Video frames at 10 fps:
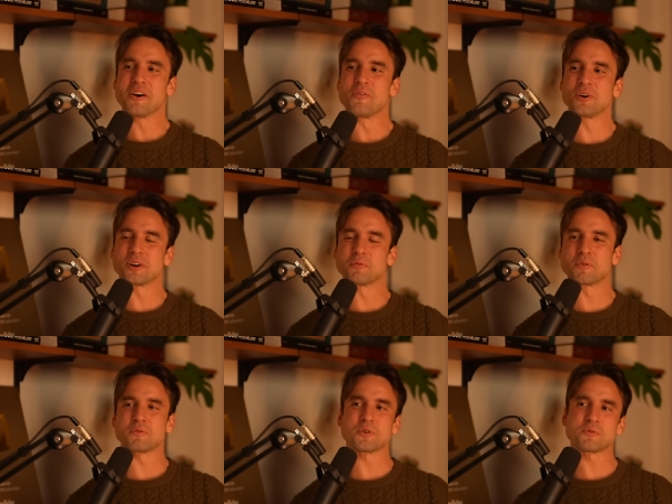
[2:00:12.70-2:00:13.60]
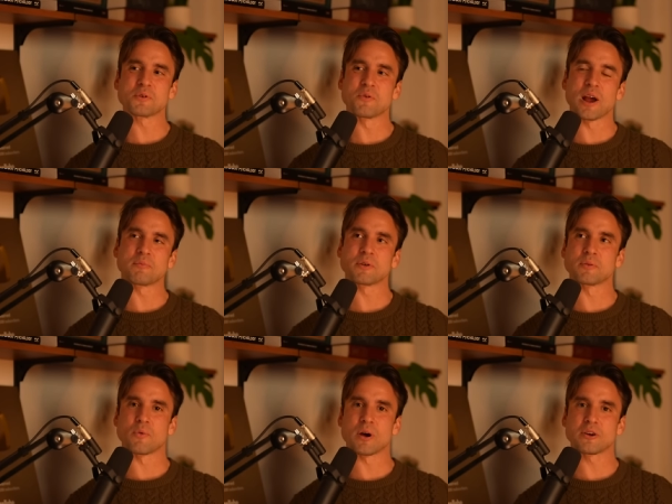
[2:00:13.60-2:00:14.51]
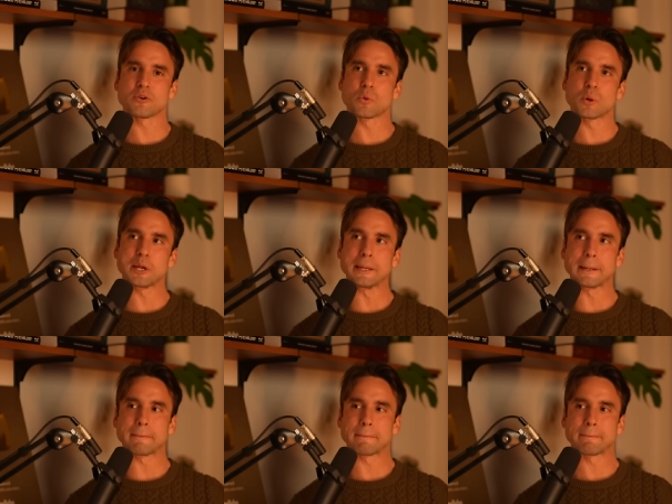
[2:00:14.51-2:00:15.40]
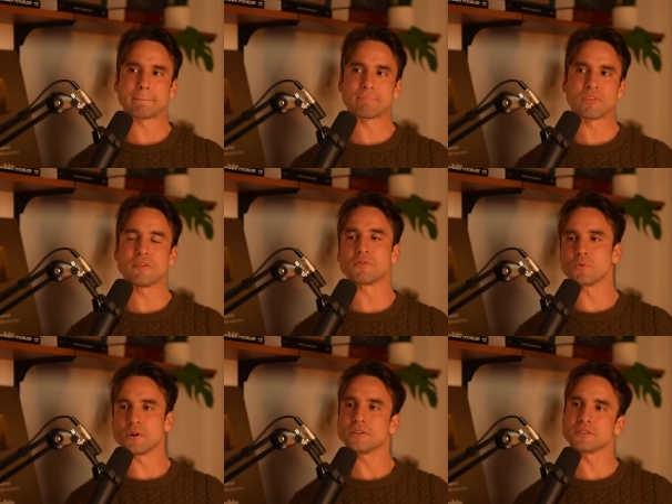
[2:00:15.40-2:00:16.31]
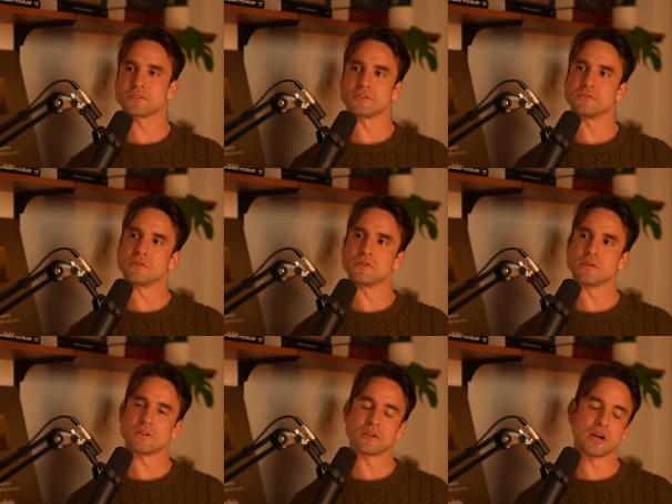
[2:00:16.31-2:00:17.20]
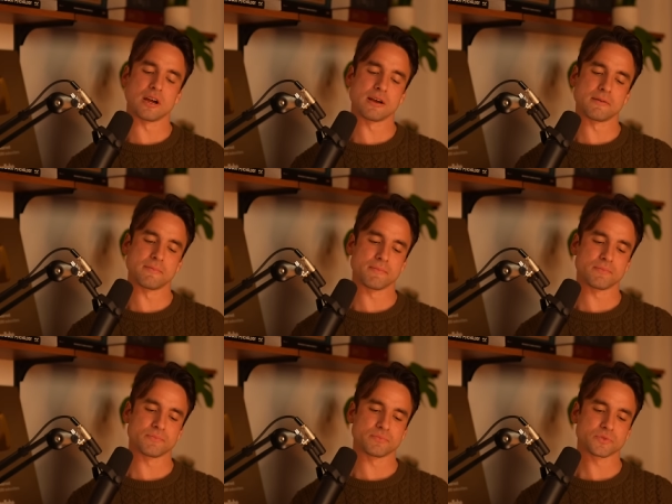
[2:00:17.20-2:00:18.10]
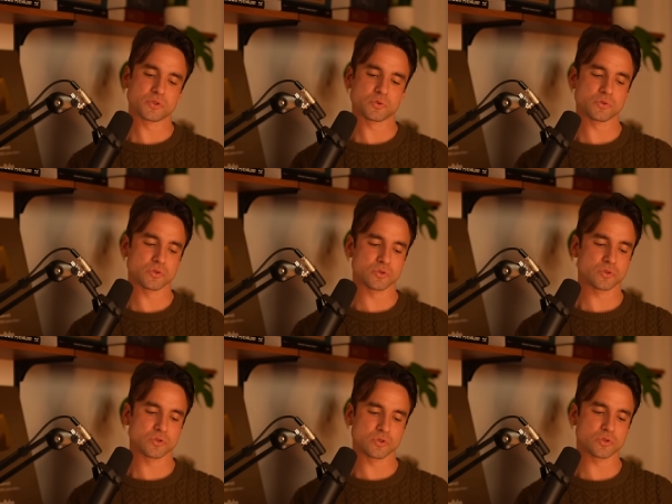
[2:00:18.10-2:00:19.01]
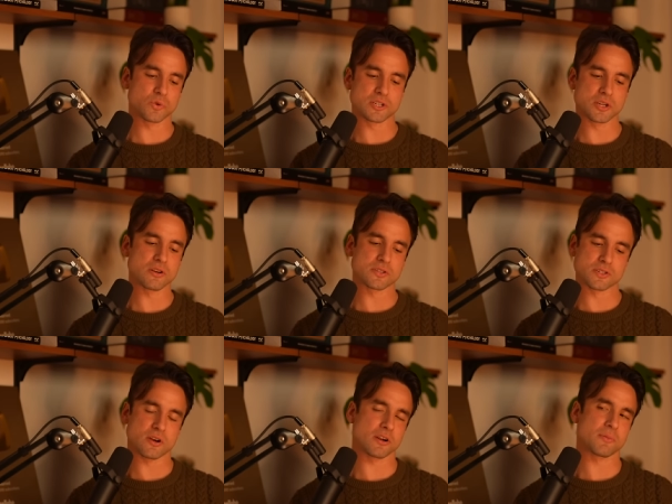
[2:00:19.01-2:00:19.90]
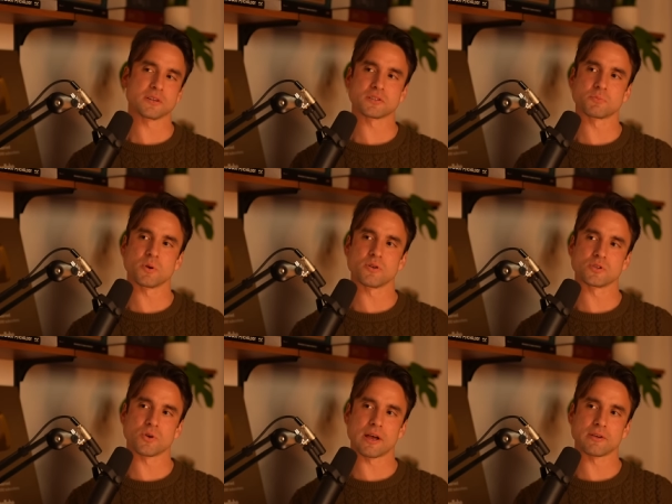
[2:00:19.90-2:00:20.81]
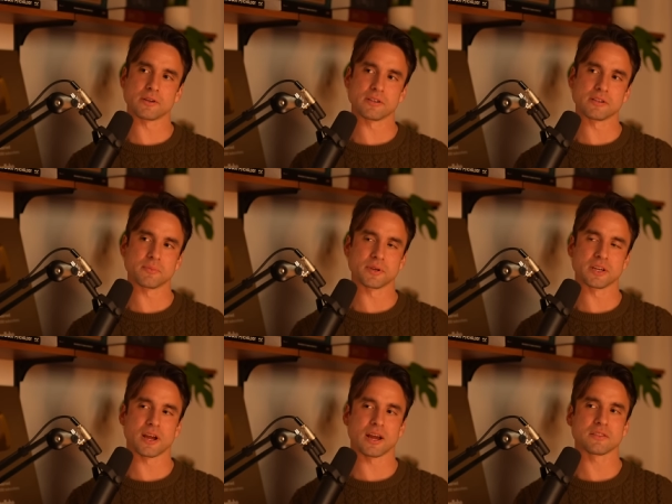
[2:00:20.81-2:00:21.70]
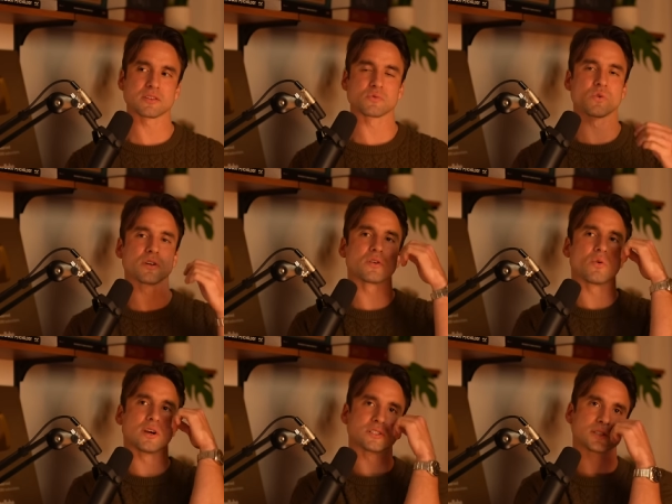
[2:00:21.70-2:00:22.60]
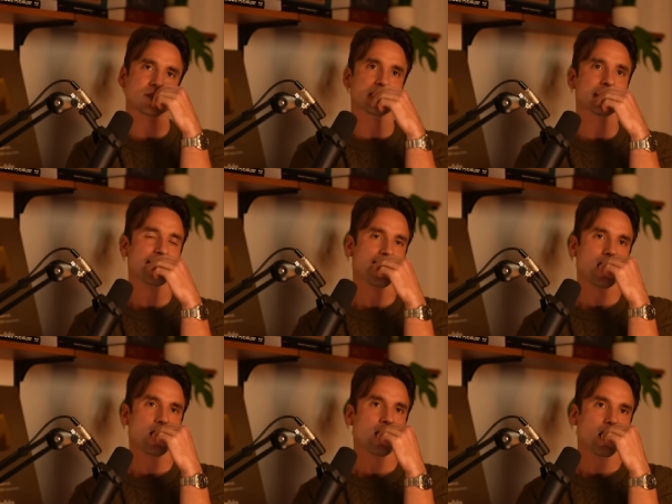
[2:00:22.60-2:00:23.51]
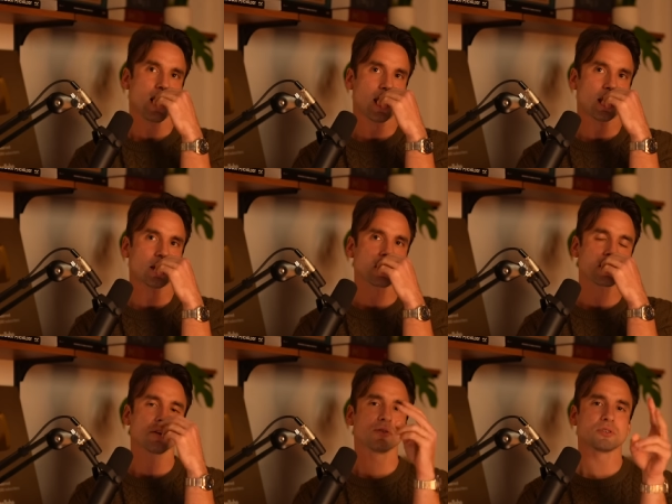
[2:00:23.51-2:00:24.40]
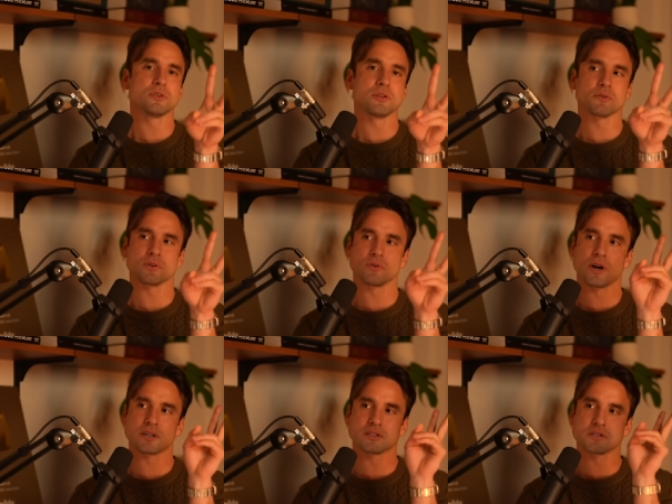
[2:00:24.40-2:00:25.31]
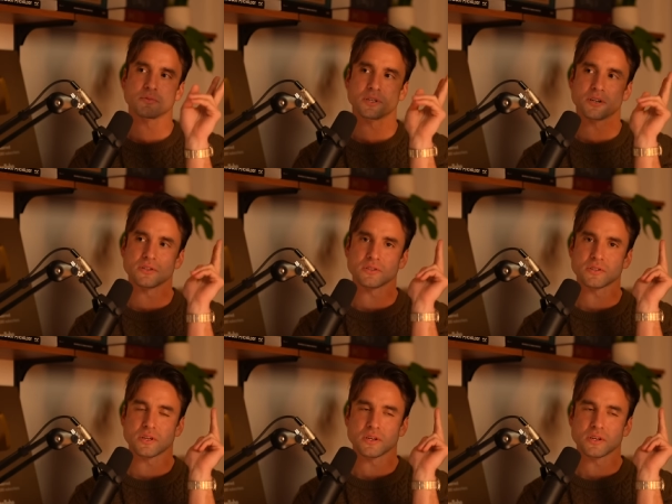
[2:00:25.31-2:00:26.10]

what before we wrap up, why don't we if you're willing to um, switch gears and talk about spirituality a little bit. I had this one question, and it could go in two different directions because